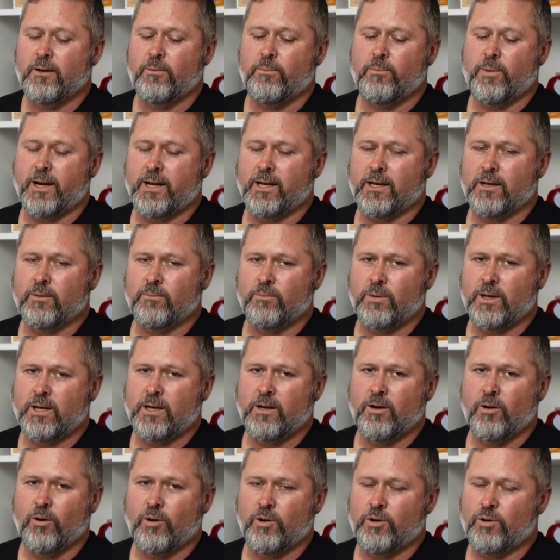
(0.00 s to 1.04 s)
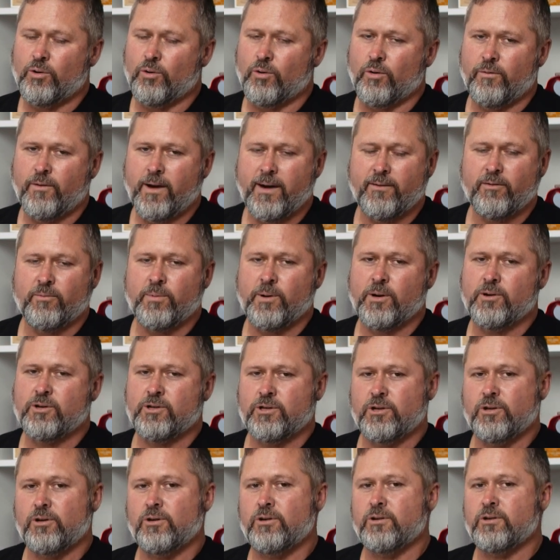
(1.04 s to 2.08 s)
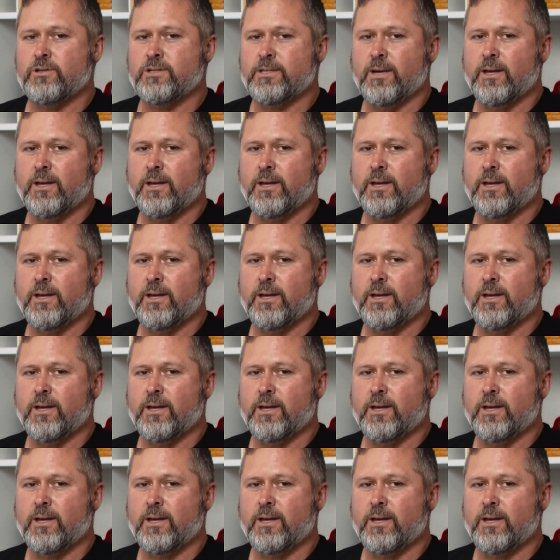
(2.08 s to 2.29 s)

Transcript: but it can be on your favourite pair of shoes,